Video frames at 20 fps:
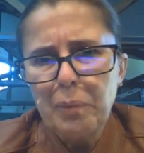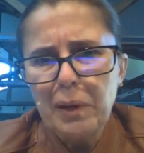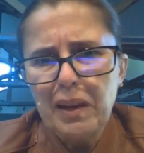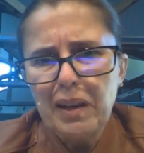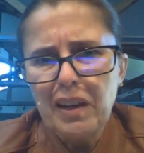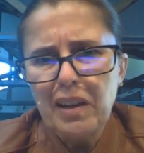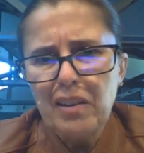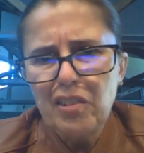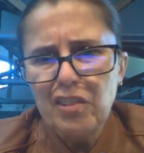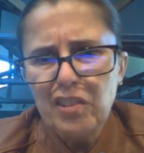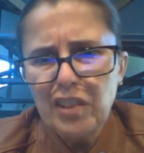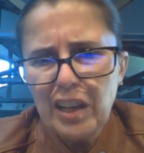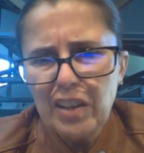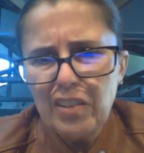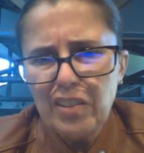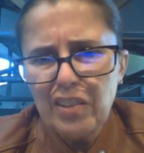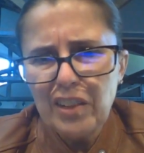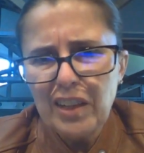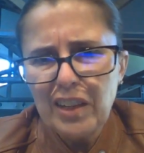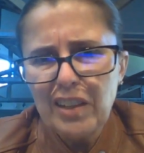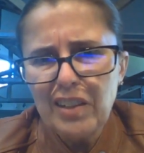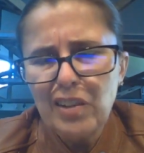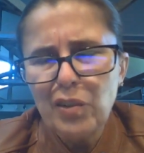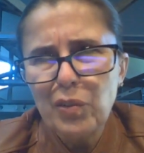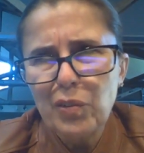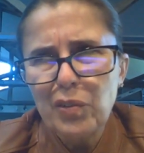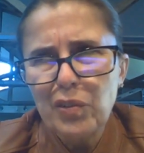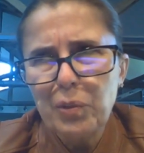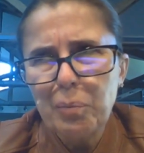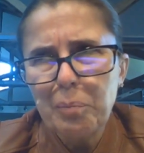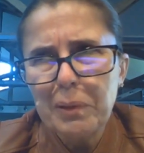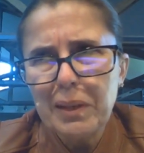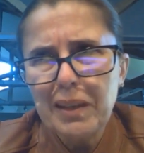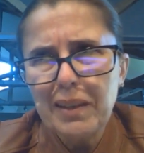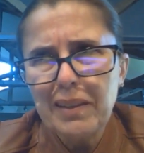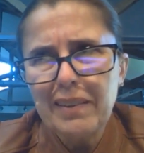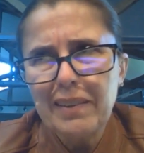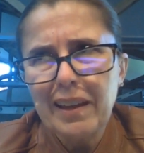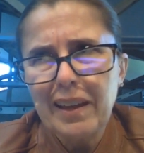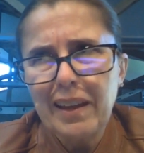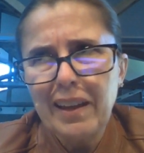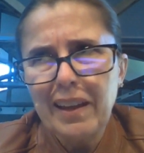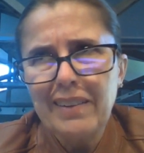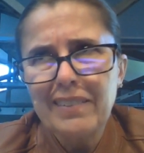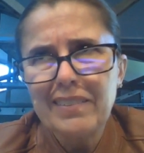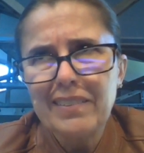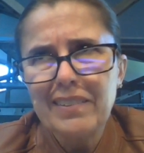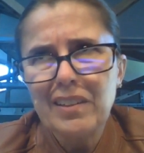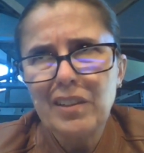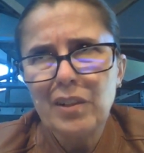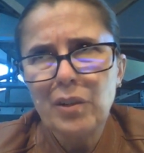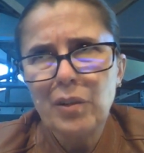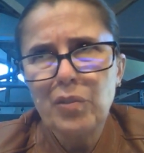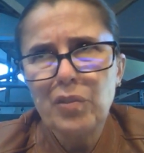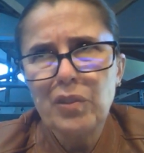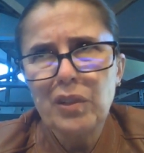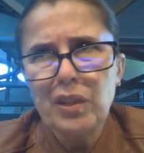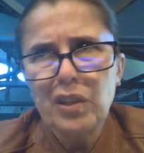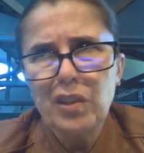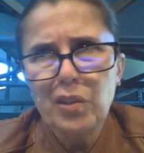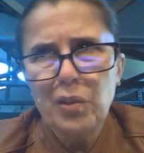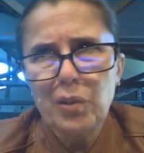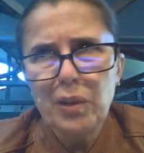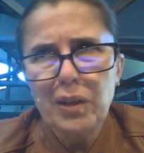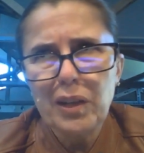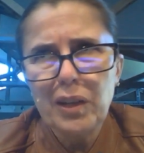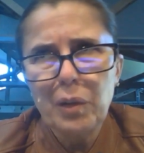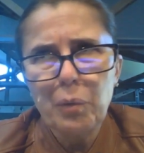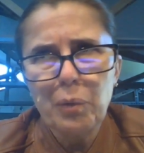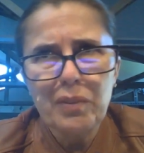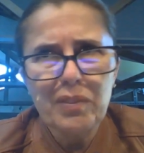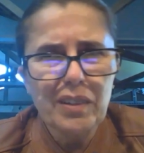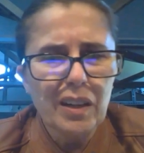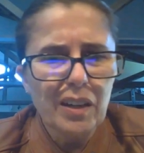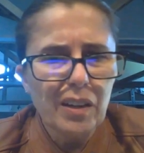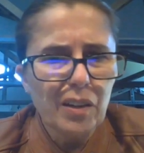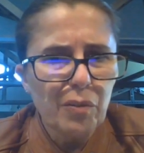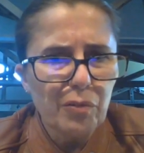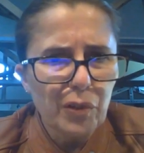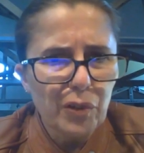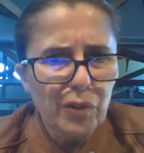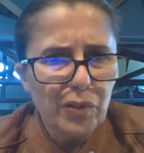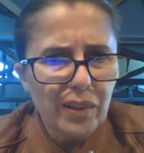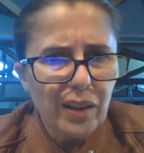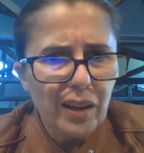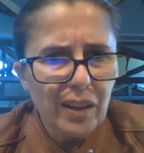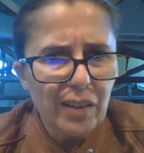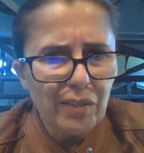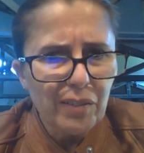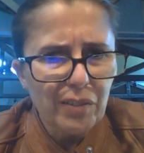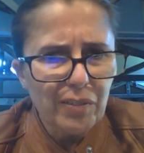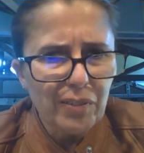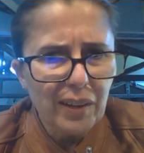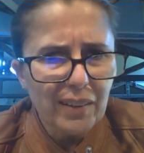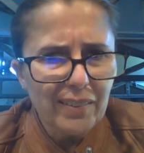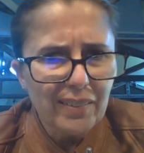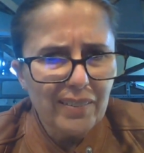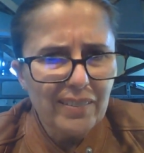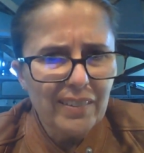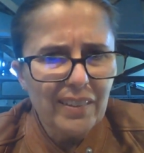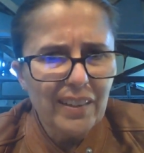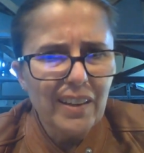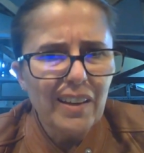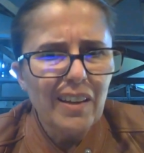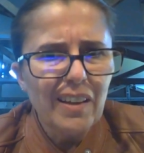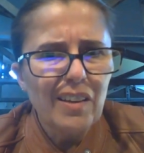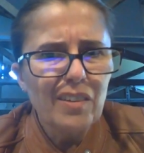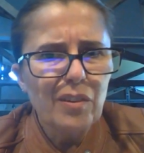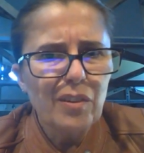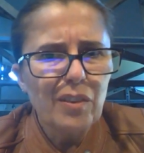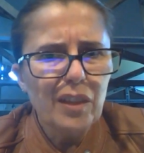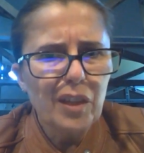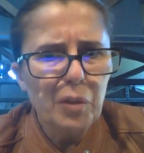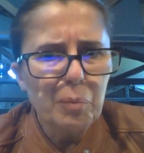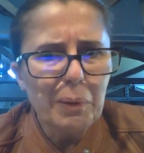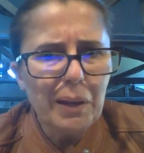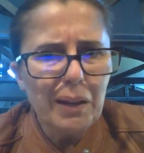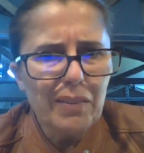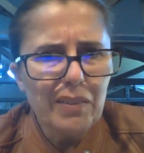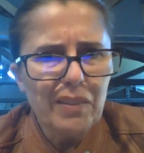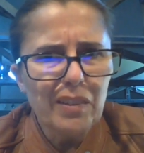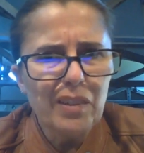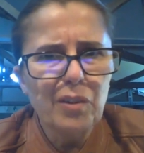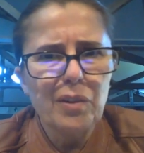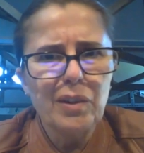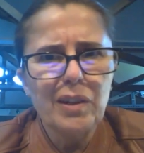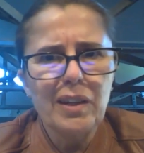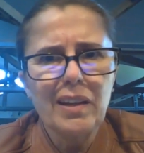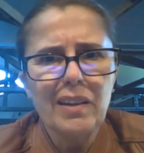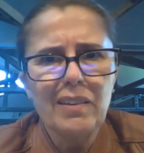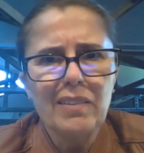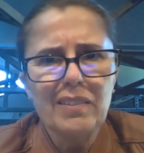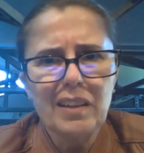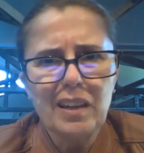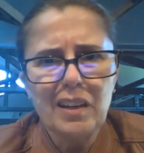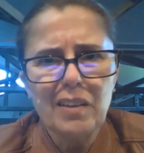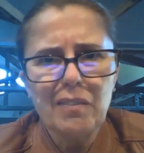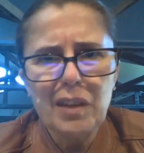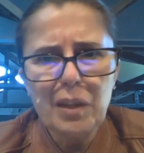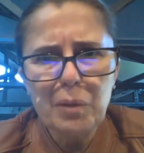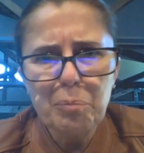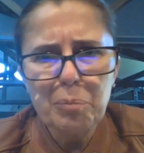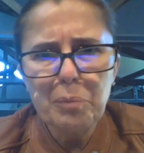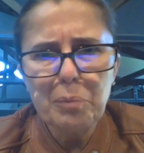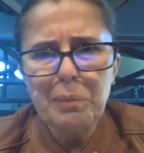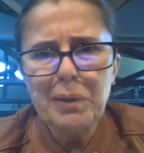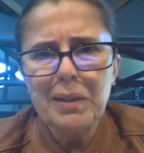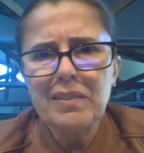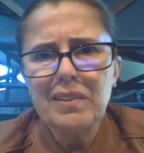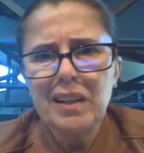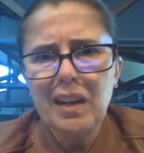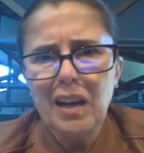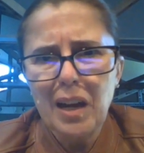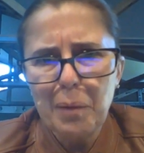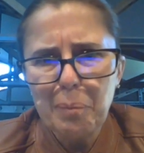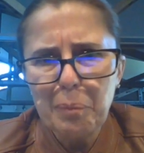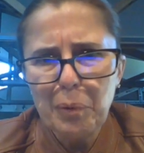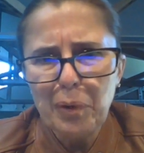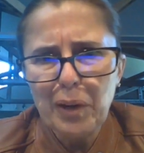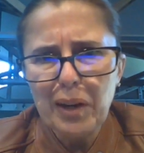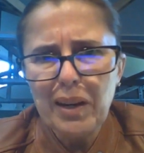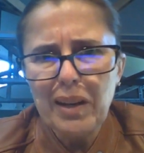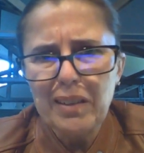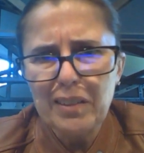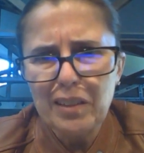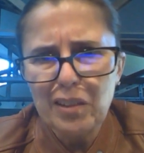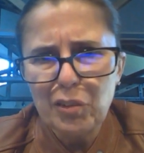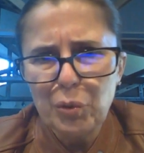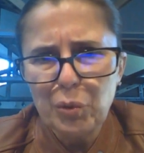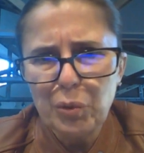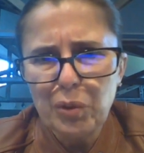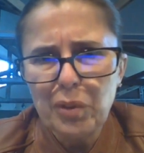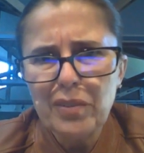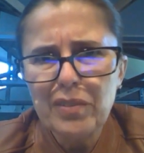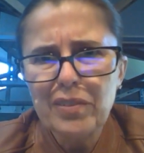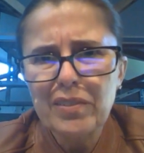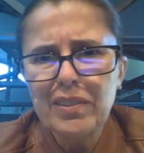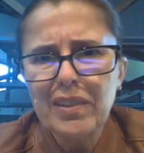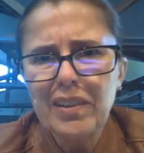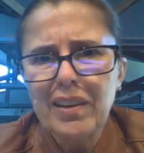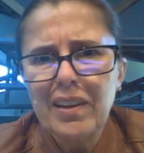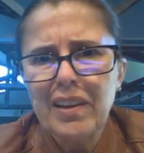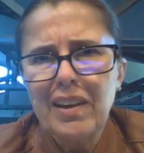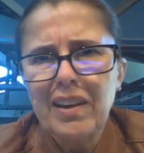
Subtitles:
But in changing, it used to be that, security was kind of the first line of defense. So think about security as kind of implementing, operating the tools.